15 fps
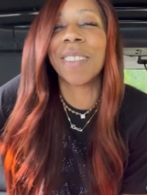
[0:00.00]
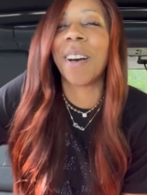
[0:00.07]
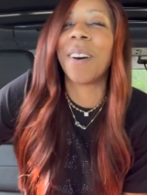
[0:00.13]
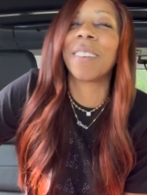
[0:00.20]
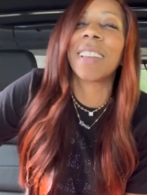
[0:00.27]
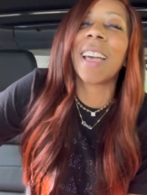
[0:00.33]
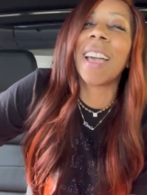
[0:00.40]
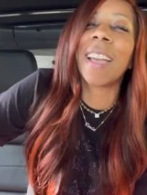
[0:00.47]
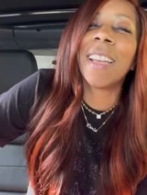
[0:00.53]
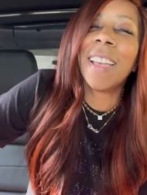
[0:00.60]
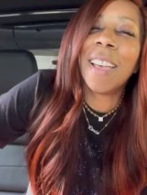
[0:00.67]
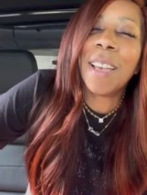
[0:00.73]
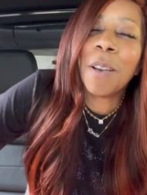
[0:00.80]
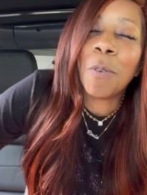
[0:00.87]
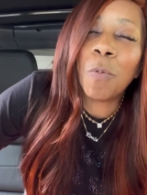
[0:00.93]
Okay.
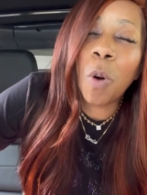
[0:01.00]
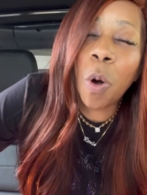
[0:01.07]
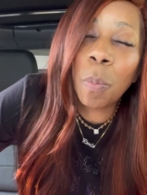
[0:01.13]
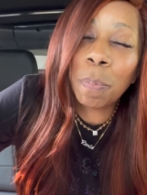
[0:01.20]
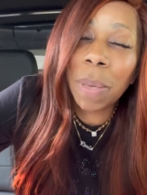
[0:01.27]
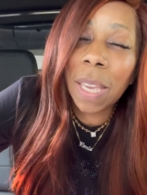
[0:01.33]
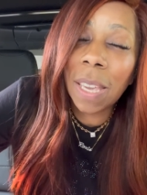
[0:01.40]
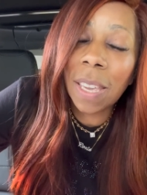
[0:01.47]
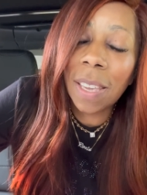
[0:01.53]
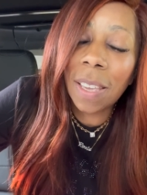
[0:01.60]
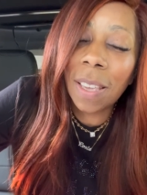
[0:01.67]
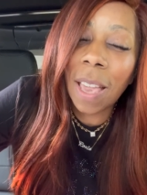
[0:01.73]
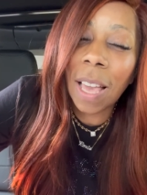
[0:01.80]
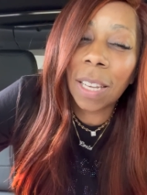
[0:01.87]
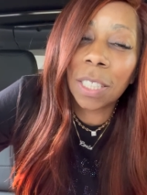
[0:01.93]
Won't
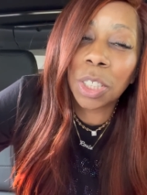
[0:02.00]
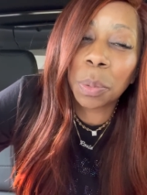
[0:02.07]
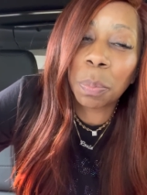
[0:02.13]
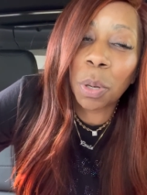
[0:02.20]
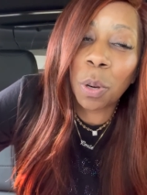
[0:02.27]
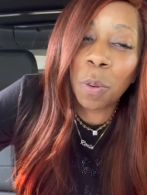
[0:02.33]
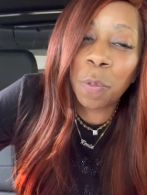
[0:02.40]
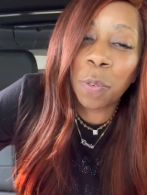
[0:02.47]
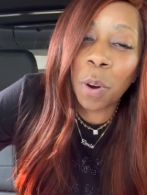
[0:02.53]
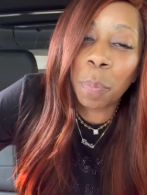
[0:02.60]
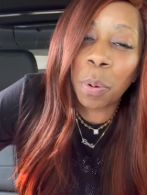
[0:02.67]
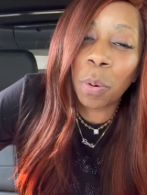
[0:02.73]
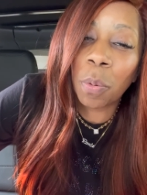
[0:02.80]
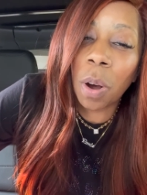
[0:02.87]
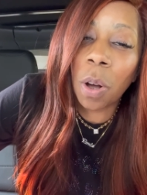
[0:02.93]
be eligible for
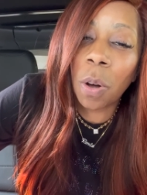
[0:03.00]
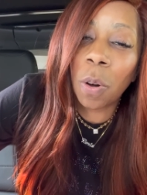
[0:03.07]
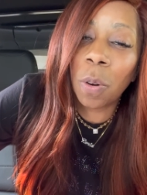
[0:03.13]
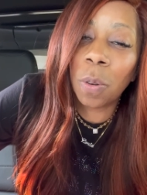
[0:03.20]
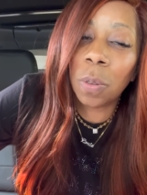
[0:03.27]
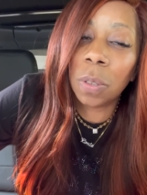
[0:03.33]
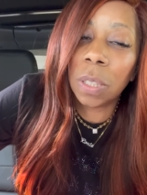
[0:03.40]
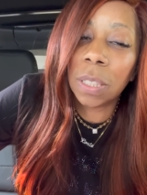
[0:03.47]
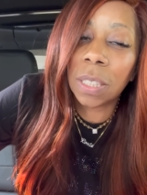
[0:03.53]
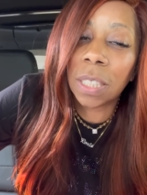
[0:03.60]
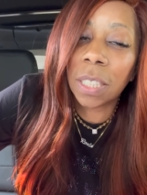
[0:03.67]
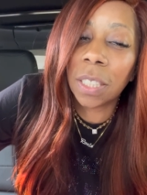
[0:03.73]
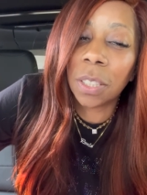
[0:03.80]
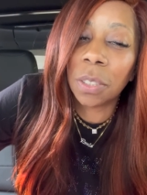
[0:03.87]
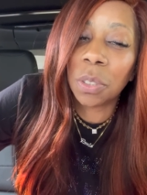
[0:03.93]
parole
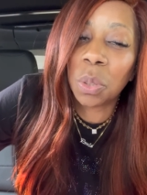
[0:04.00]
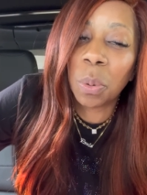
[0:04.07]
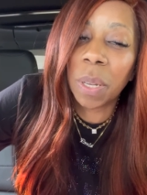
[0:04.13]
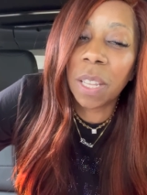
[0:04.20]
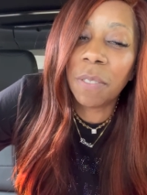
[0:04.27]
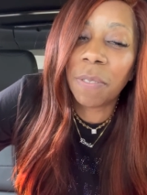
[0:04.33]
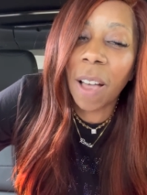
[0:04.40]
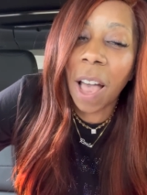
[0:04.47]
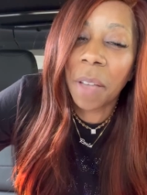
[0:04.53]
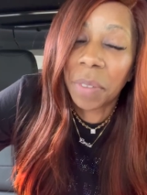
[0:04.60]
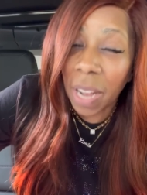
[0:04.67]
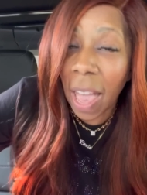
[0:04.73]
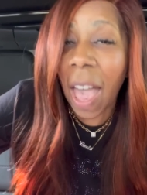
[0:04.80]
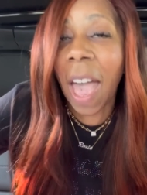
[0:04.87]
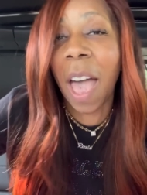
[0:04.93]
until 25
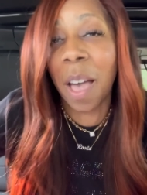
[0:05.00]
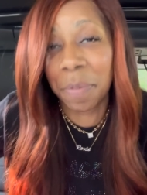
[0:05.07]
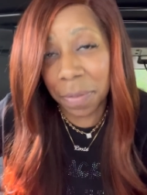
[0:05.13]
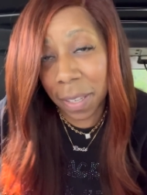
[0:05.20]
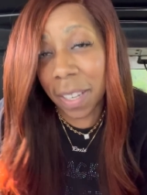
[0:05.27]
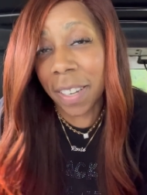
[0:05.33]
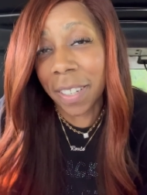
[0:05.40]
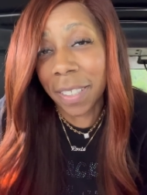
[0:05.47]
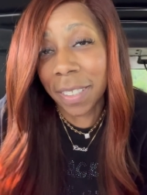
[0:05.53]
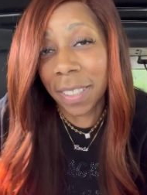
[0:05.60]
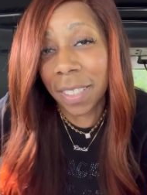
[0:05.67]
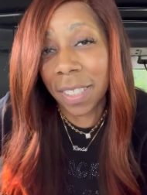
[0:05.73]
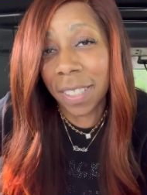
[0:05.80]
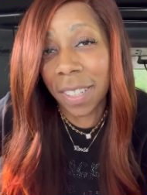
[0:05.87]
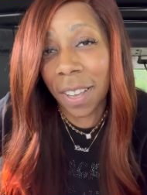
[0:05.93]
and a half
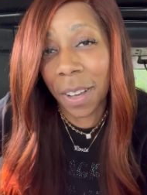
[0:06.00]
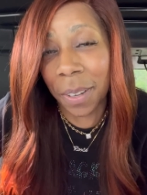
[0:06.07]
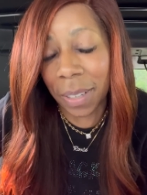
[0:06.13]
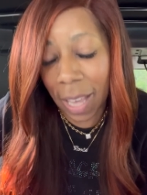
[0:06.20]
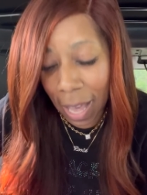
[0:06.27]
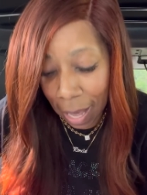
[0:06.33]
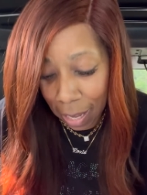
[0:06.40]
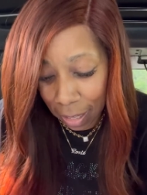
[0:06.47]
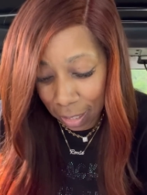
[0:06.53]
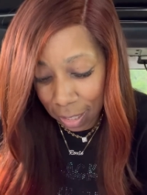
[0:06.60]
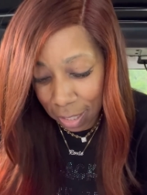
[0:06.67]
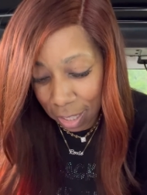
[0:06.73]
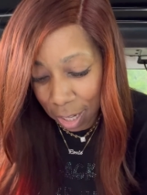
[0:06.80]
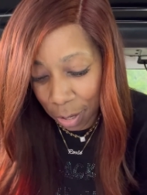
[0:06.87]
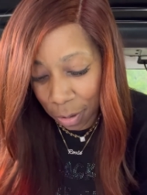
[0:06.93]
years. Okay. And
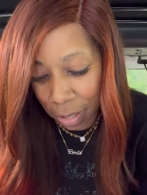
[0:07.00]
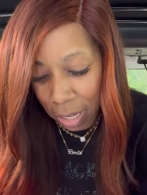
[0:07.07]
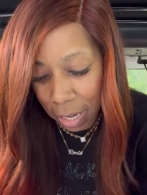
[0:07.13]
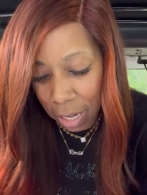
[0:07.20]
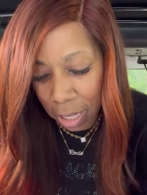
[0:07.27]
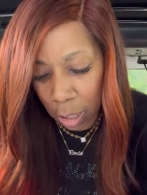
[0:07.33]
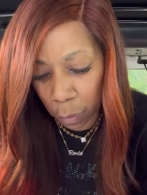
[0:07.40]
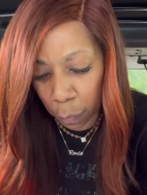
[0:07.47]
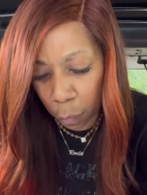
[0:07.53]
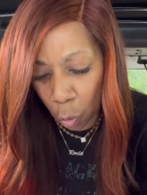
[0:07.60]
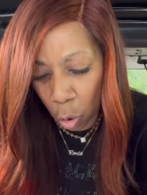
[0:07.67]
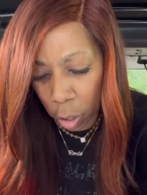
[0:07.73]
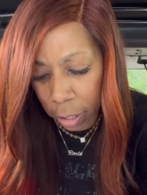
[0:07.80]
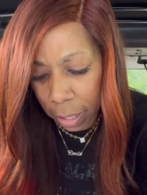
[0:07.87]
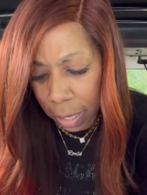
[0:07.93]
considering he is
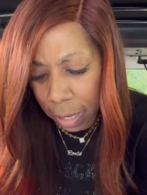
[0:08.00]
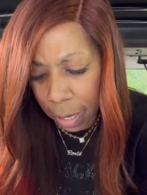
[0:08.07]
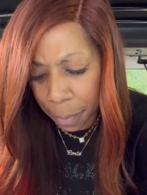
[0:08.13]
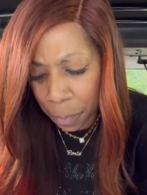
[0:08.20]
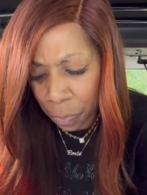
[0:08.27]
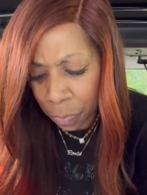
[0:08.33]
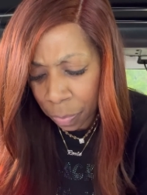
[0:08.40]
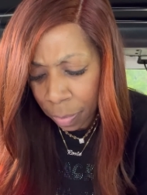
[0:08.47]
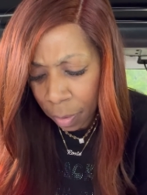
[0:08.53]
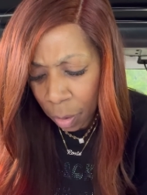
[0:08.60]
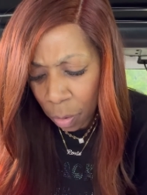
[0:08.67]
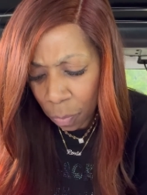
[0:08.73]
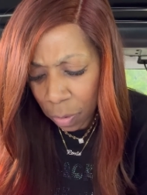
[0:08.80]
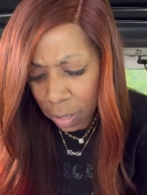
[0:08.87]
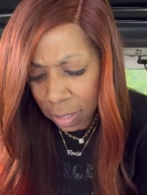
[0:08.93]
40,
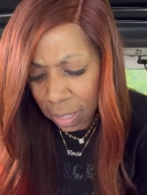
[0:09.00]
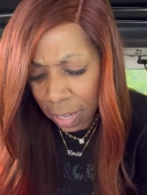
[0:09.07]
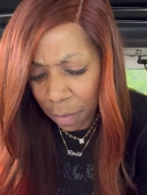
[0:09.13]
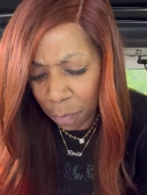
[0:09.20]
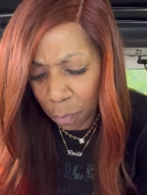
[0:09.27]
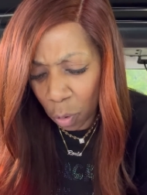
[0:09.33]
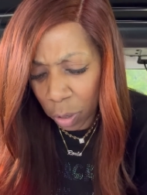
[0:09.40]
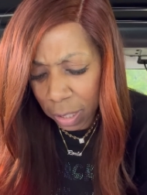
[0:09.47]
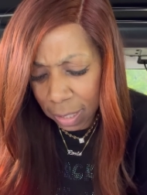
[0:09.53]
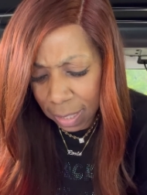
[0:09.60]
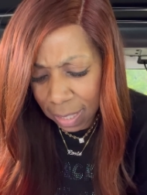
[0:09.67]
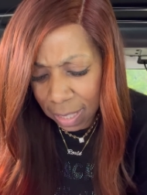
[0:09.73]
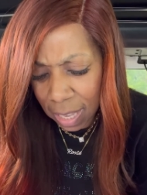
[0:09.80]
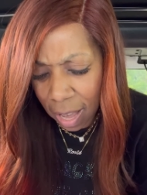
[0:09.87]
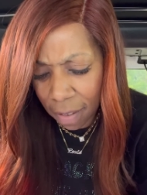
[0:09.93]
what is he,
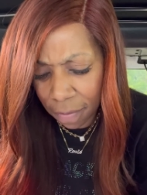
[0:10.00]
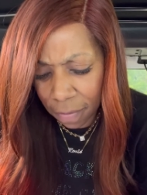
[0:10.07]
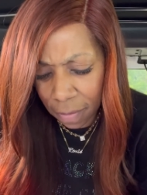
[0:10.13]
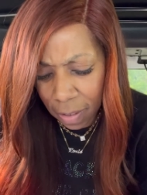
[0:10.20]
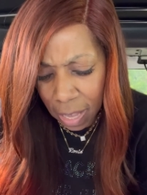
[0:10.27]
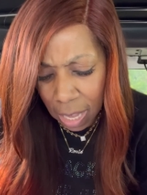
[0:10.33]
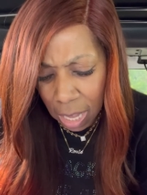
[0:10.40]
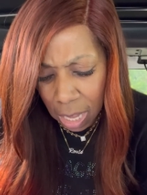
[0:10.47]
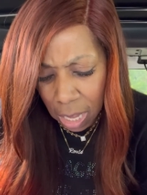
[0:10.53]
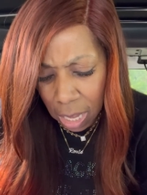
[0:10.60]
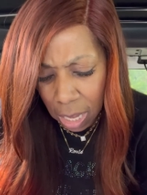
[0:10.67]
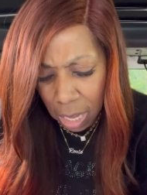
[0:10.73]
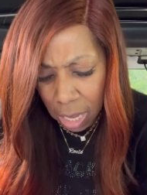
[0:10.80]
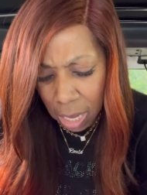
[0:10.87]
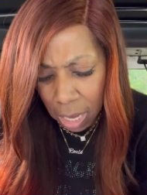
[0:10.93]
47?
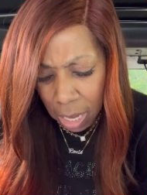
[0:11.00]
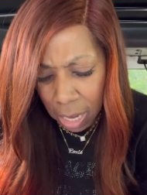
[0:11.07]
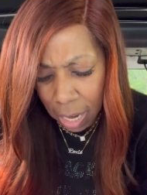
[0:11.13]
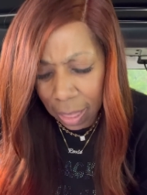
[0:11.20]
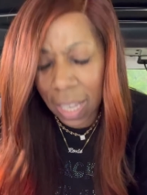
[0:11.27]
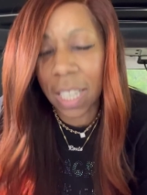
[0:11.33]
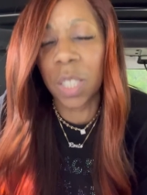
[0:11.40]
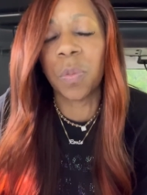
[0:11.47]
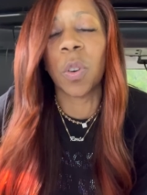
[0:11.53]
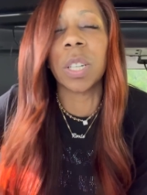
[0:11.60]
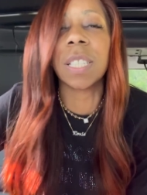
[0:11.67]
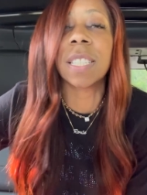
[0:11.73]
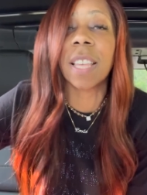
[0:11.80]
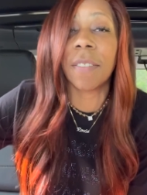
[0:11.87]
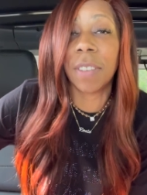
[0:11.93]
I think he's
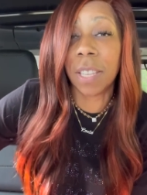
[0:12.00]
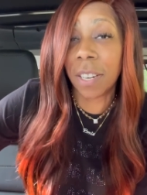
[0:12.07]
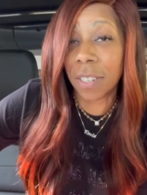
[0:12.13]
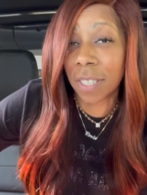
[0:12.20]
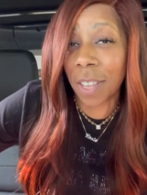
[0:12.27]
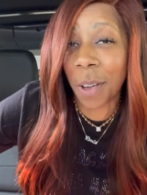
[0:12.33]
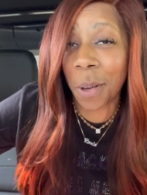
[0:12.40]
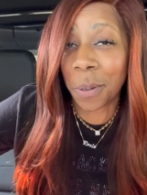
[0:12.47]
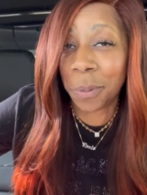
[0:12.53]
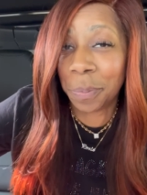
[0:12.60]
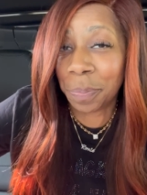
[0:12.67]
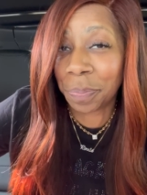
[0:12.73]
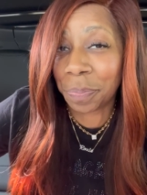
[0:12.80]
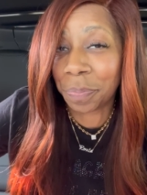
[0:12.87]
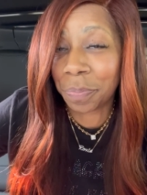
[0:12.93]
47 years old.
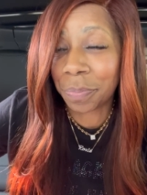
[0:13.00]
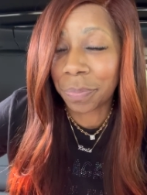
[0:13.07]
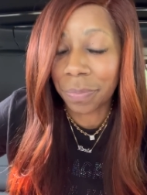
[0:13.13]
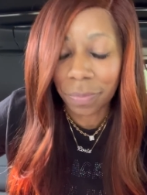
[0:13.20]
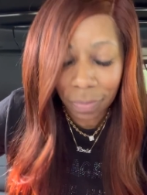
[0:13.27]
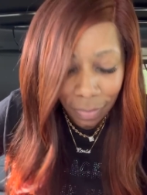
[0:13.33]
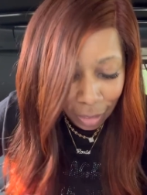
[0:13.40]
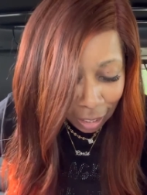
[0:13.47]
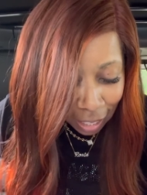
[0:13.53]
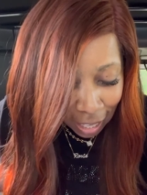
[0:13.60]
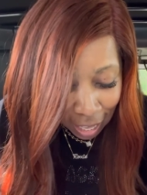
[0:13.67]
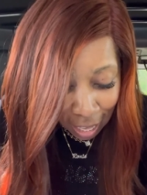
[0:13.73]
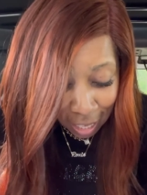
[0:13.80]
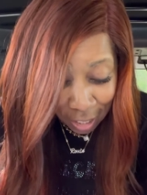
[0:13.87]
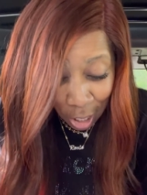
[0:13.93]

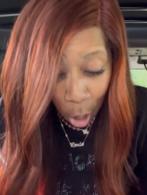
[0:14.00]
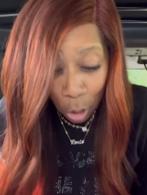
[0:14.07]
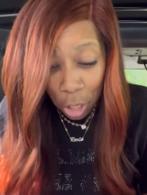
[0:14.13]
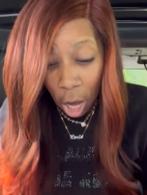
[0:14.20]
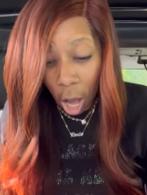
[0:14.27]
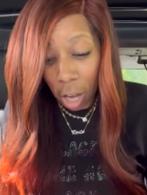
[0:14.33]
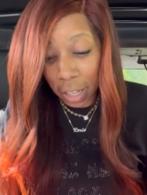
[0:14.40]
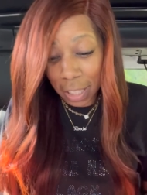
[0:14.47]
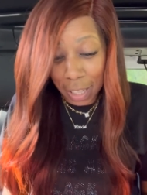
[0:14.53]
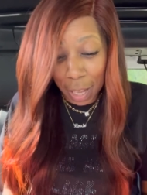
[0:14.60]
So y'all get,